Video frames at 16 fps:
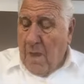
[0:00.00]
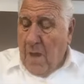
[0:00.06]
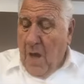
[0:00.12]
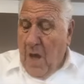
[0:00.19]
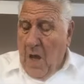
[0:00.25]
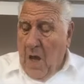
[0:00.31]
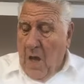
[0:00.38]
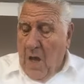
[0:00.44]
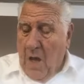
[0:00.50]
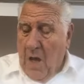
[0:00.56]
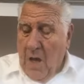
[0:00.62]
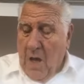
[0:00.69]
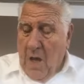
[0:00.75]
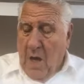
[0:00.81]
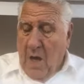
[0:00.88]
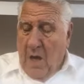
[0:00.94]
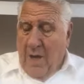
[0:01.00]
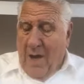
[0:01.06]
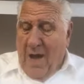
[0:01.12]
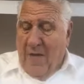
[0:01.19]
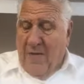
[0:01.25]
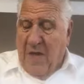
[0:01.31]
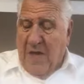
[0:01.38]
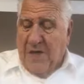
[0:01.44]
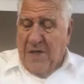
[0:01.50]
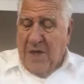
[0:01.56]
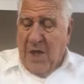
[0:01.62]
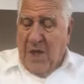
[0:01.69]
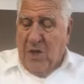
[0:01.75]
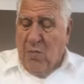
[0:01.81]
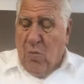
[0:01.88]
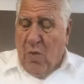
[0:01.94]
Now, these
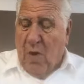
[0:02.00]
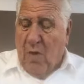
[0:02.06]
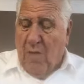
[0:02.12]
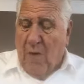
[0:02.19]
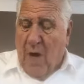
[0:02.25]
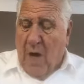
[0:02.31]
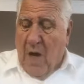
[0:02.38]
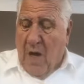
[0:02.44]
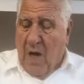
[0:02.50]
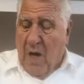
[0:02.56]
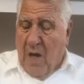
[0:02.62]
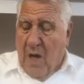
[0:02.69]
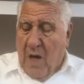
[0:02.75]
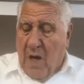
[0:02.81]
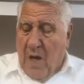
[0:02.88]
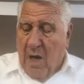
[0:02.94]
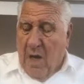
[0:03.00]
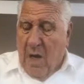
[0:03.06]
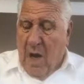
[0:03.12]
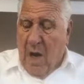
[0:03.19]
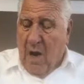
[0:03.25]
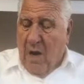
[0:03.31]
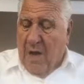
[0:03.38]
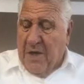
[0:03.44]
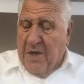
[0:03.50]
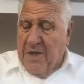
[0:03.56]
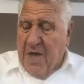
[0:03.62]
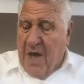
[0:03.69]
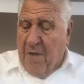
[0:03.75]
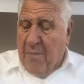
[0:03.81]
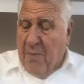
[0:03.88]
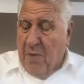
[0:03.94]
things were our
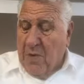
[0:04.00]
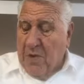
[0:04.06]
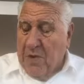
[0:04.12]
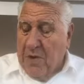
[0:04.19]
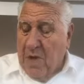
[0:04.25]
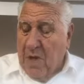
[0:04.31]
examples